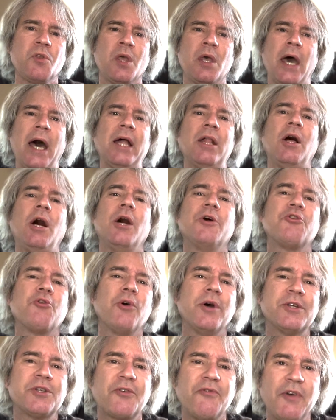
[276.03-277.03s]
Alejandro
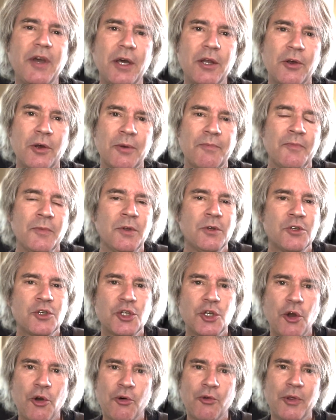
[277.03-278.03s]
Escovedo
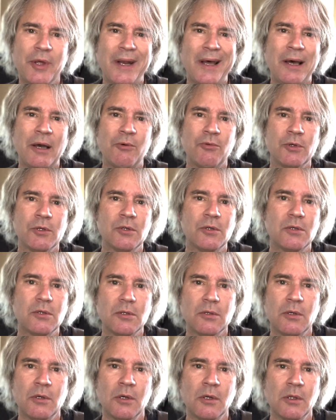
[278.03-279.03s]
show that I was
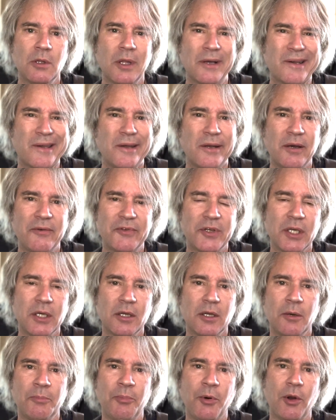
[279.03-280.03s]
lucky enough to
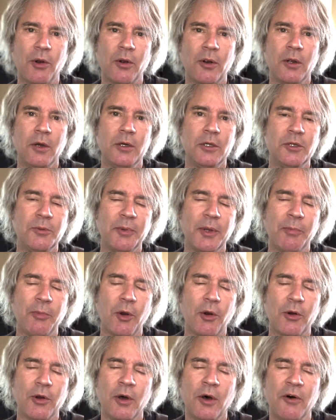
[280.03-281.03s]
get to be a
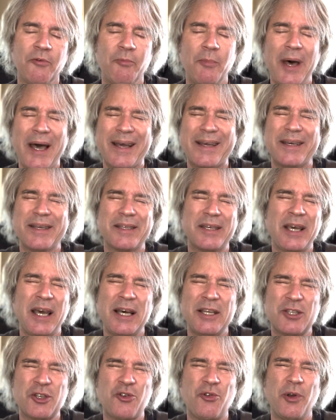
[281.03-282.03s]
part of back at
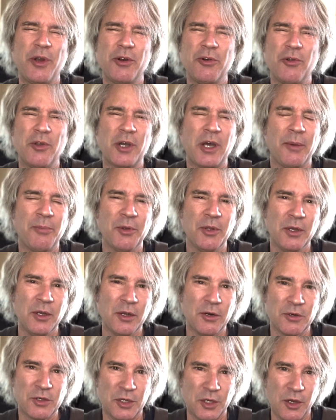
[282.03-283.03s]
Cat's Cradle a couple of
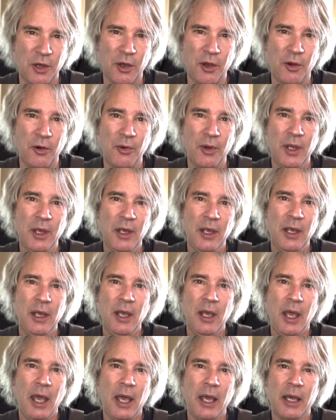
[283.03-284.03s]
years ago.
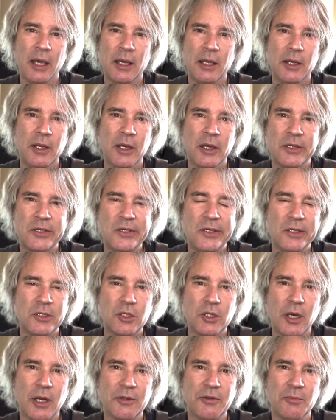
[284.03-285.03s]
And she and
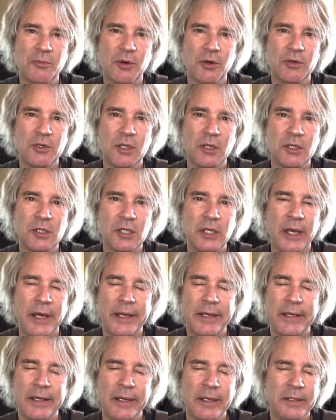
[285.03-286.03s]
Jonathan Bird did a
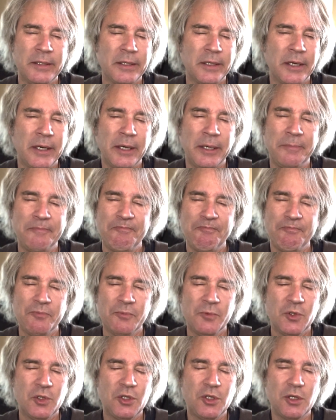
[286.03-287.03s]
set, and
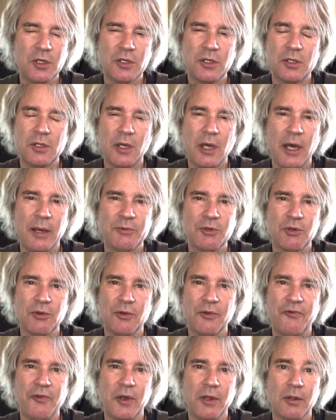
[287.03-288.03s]
just
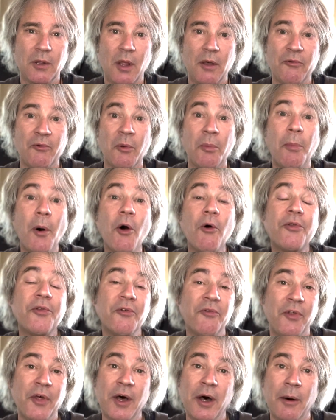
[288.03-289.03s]
absolutely fell in love with both
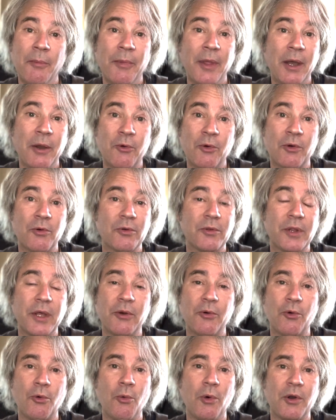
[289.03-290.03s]
of them. They
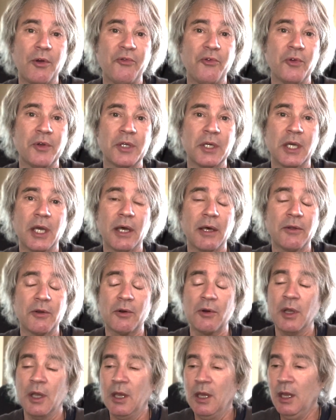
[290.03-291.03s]
were wonderful
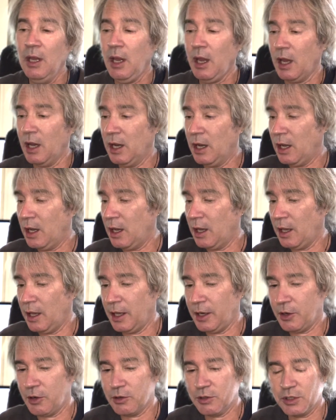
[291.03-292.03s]
together,
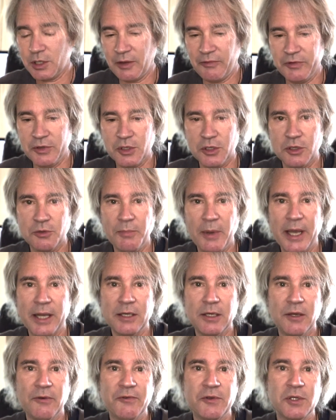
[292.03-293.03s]
and her stuff is just
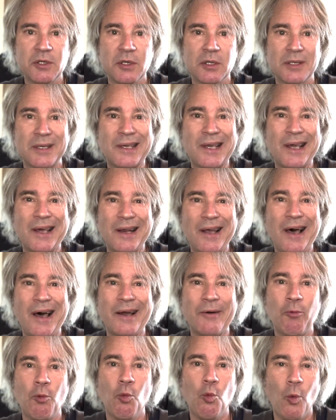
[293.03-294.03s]
magnificent.
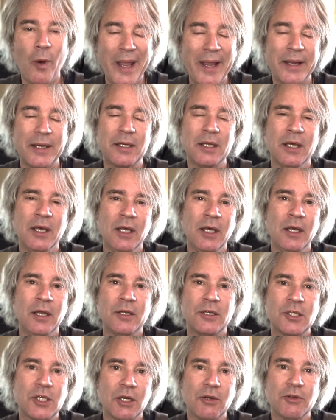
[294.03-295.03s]
Cannot wait
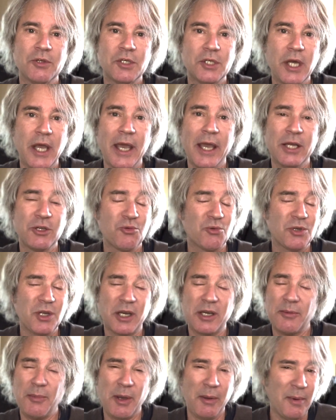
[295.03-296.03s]
share the stage. We're
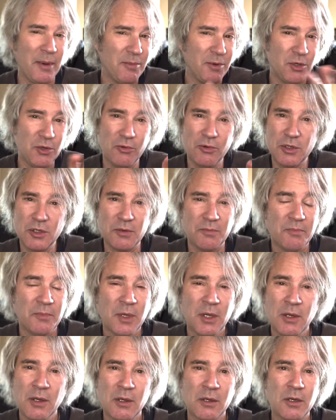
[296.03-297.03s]
talking about maybe doing some
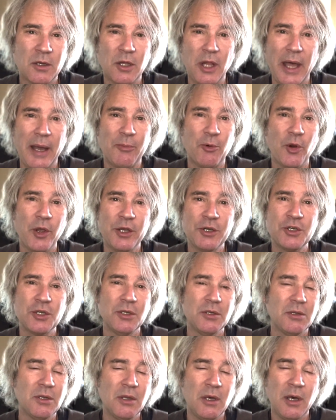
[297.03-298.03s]

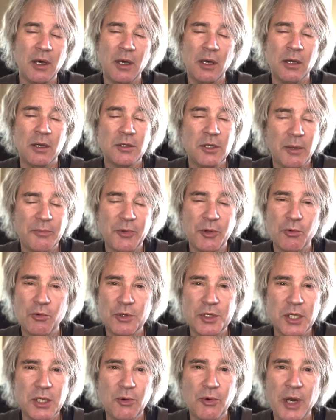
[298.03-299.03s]
collaboration, something. We'll
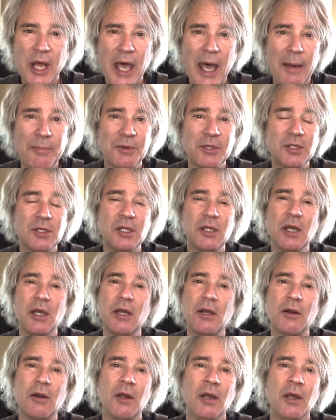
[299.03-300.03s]
see what happens
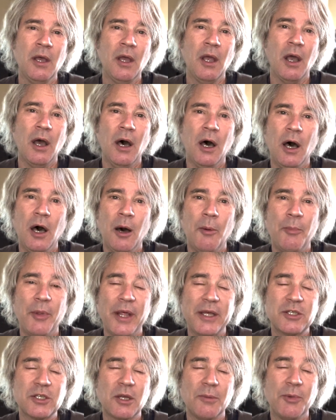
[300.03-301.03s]
there. But
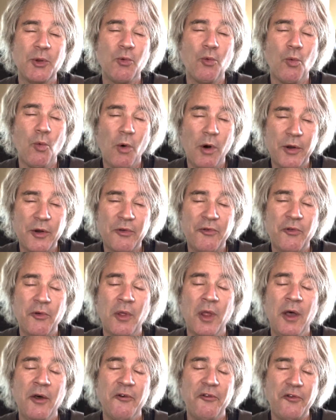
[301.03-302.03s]
that's going to be
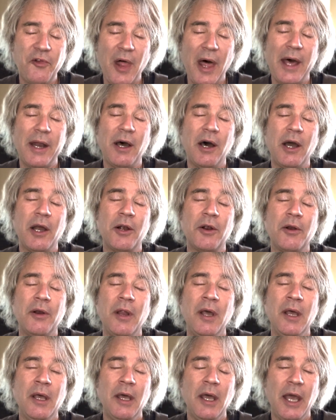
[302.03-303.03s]
wonderful. Flat
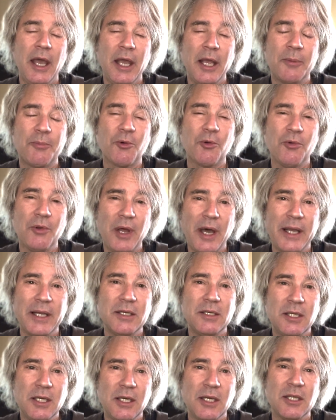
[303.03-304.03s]
Iron, April
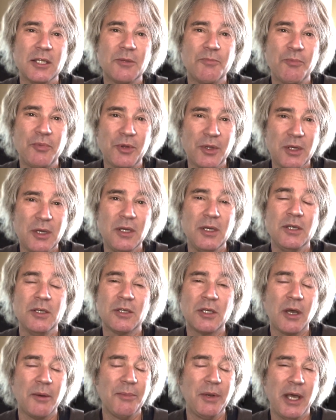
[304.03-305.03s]
19th.
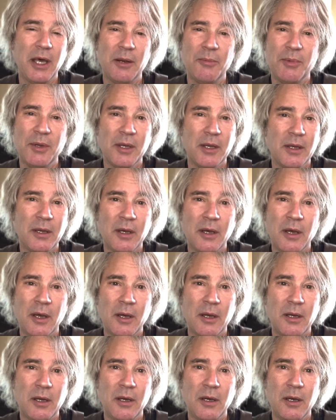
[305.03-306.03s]
Please come down to be
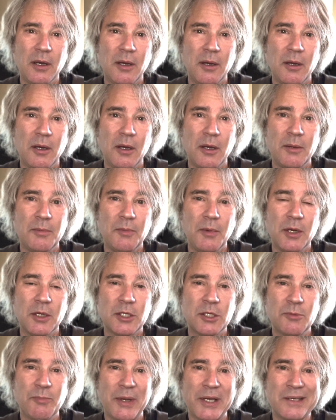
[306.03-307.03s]
a
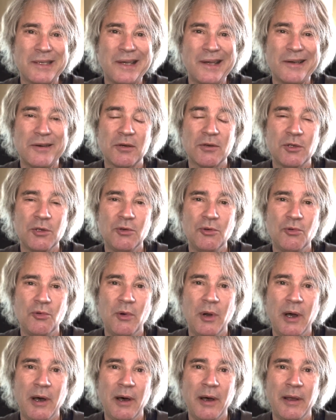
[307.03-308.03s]
spectator
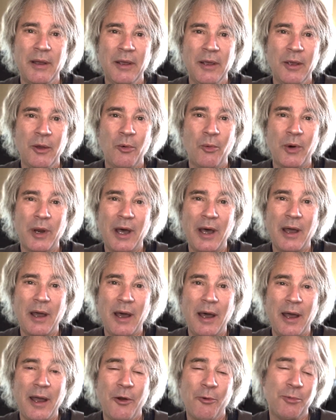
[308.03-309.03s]
to what
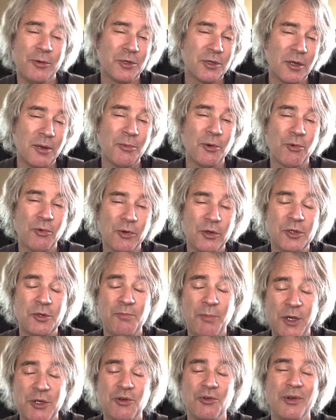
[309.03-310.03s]
I hope is going to be a real
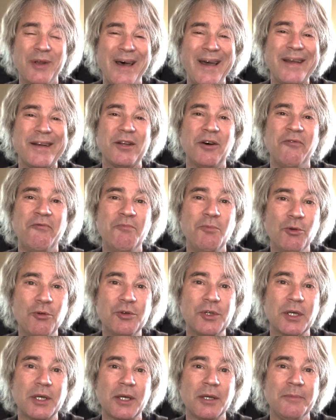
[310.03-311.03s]
special night of
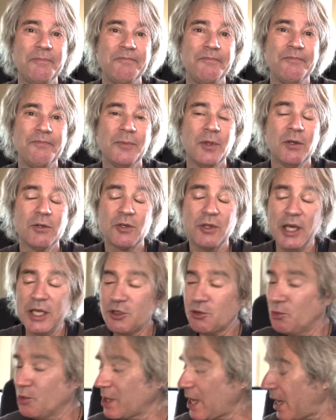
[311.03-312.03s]
music. So
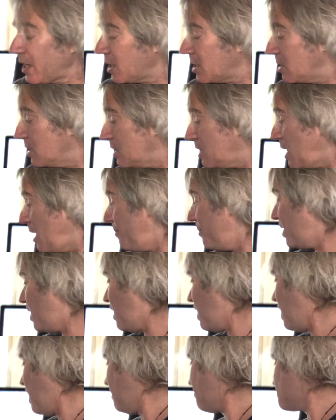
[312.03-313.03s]
that's what we got coming
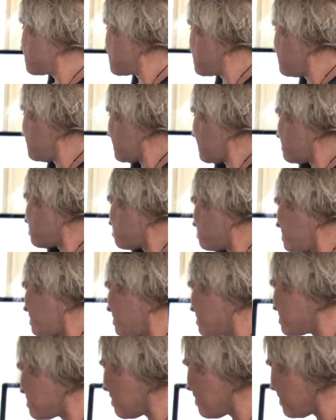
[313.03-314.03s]
up. Is there anything else we need
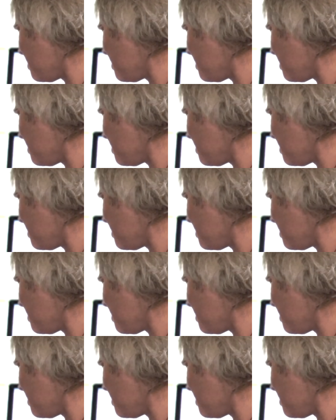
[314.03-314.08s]
to talk